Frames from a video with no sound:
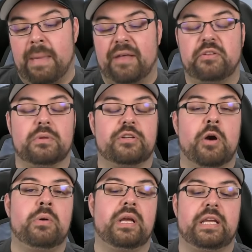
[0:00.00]
Matthew
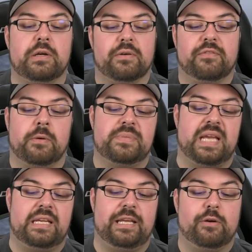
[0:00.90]
Lacona here from
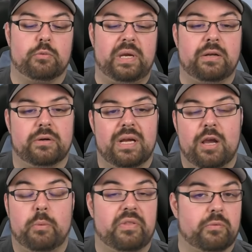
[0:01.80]
San Diego Reader
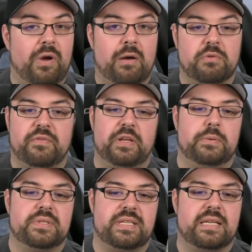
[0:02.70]
with a rotten
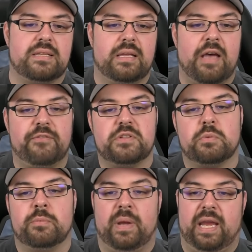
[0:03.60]
review says
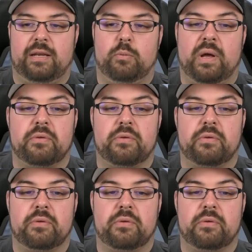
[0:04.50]
efforts were made,